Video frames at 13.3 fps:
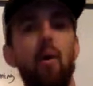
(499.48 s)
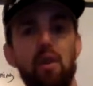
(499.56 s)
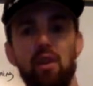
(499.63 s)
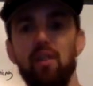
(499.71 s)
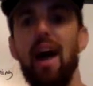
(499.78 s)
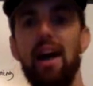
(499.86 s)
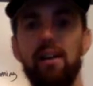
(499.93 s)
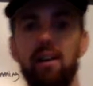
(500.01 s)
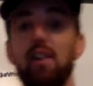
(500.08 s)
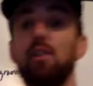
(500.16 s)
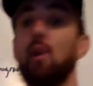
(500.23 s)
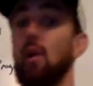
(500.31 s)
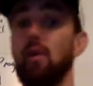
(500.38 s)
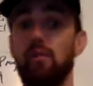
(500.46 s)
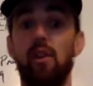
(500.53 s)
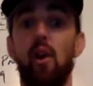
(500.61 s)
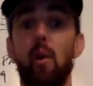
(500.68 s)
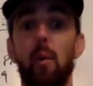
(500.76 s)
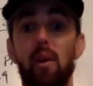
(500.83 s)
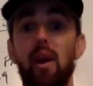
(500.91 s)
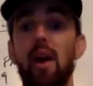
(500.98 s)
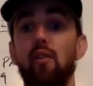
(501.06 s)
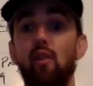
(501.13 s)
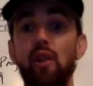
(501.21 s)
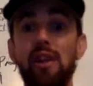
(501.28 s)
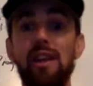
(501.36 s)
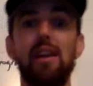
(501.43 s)
into lactic endurance in our
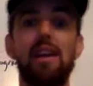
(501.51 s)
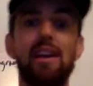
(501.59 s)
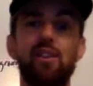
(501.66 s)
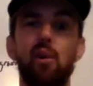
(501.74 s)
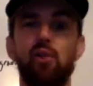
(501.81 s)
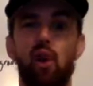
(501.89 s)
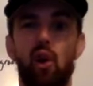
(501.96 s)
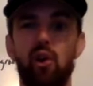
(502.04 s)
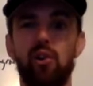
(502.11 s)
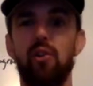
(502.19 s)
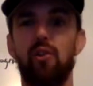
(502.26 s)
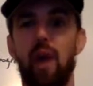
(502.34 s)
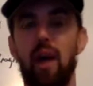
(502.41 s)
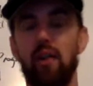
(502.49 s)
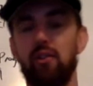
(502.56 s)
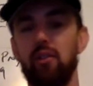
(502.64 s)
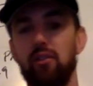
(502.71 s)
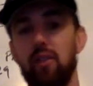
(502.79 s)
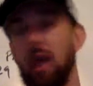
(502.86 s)
recovery in those hard contractions.